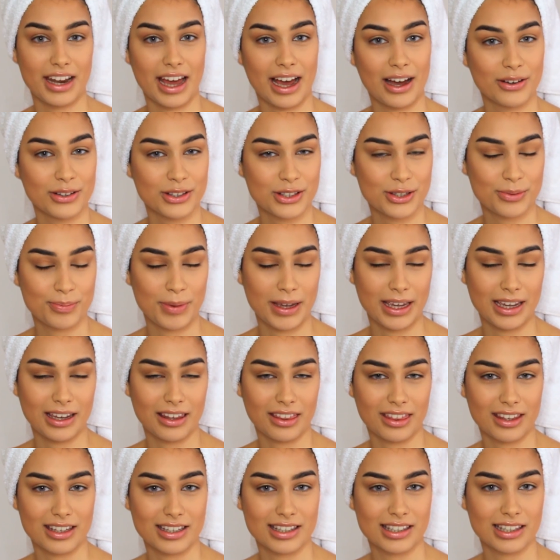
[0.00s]
Now to
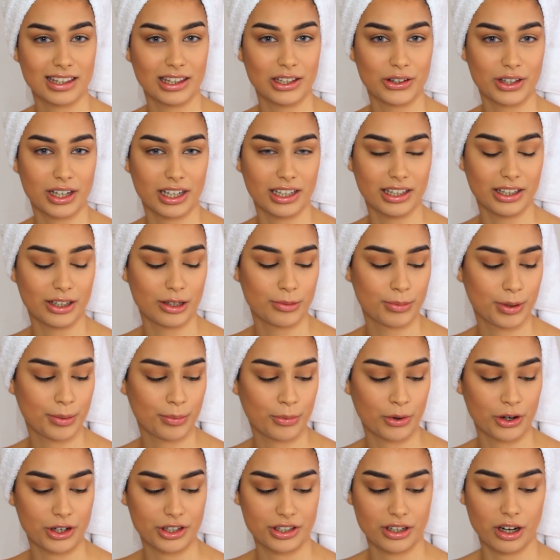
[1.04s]
make this look a little bit
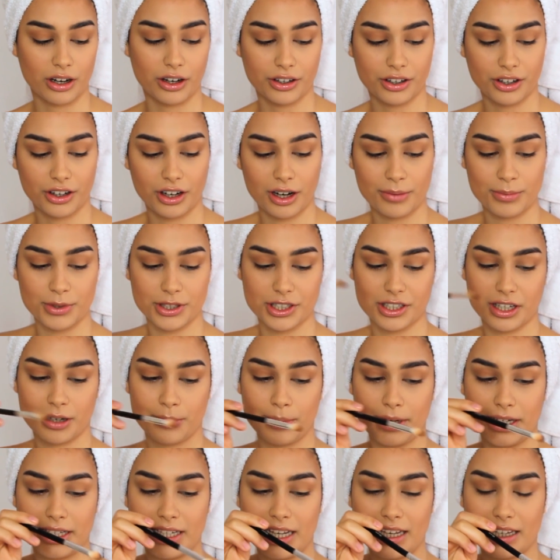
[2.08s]
more darker, I'm just going
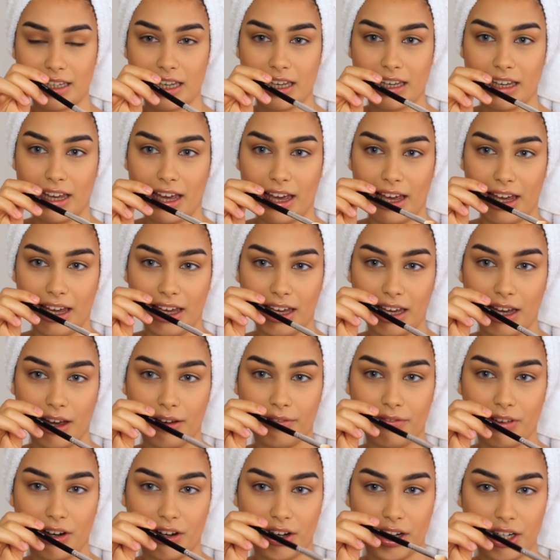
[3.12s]
to be taking
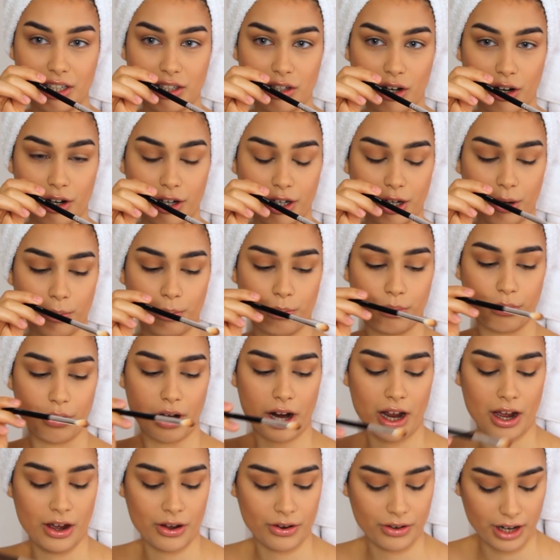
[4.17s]
a very dark
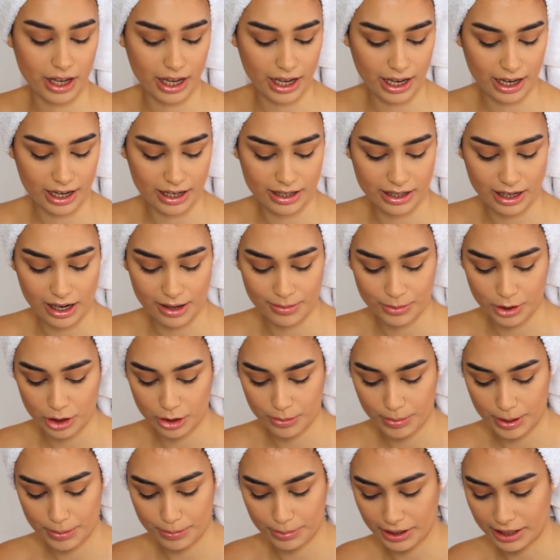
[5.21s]
brown and I'm going
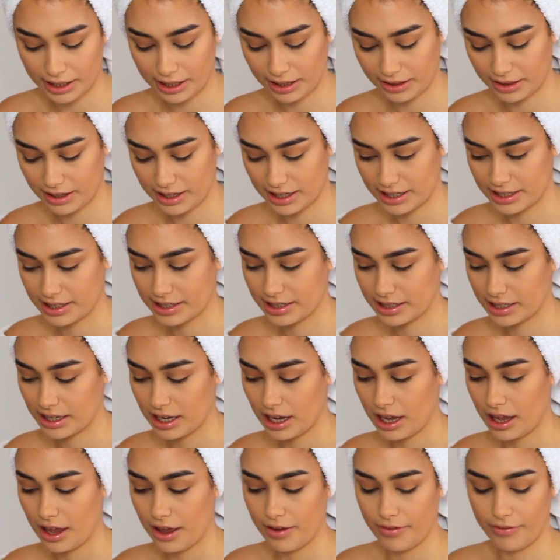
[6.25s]
to be blending this
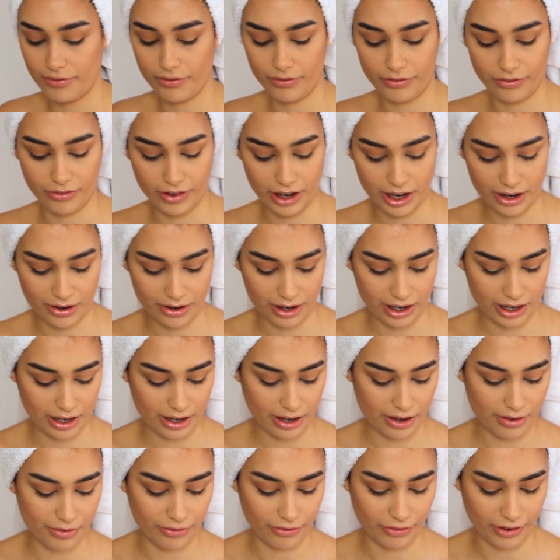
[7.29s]

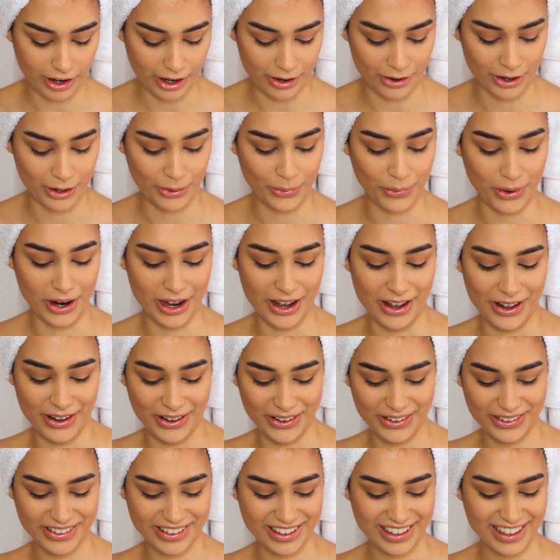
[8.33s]
very, very
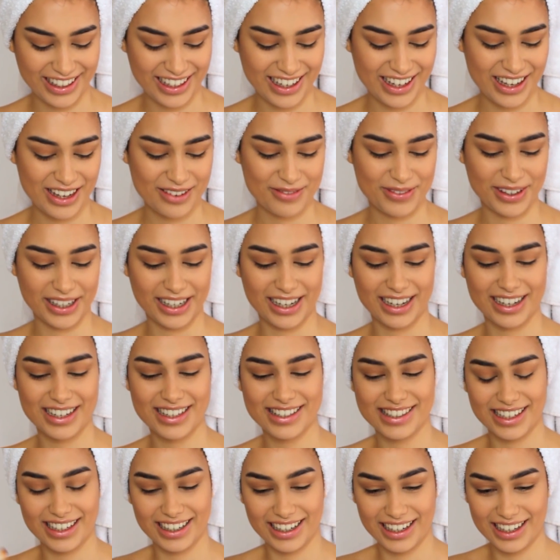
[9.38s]
well
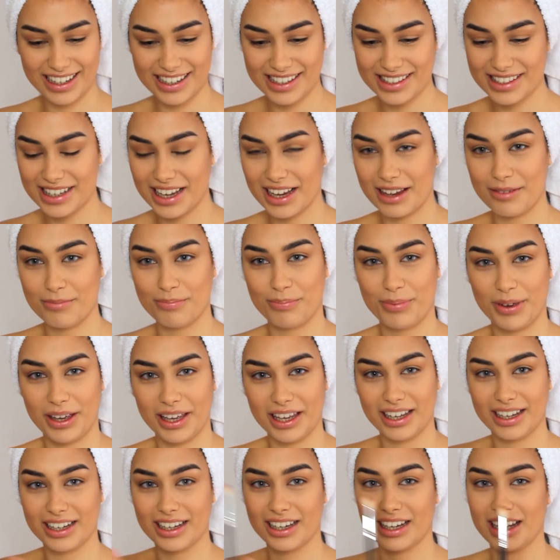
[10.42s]
because it is a
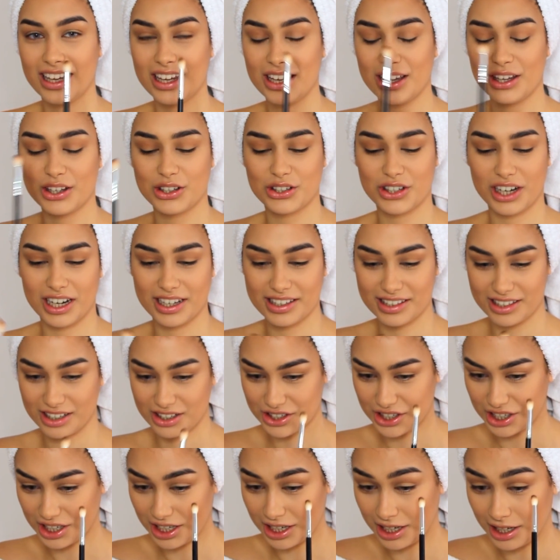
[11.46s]
big
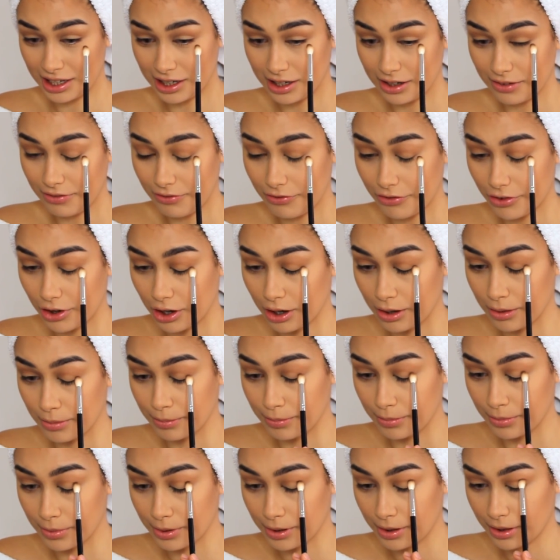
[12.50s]
transition
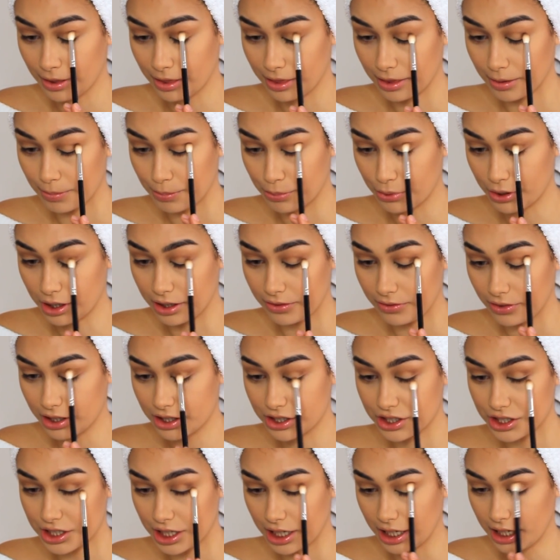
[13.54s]
from the
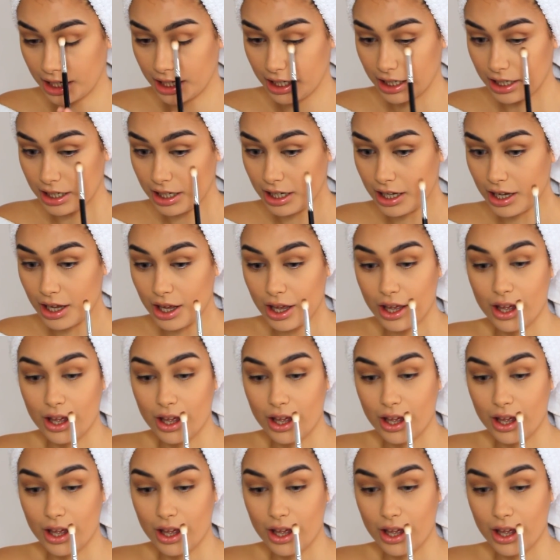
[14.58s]
previous shade,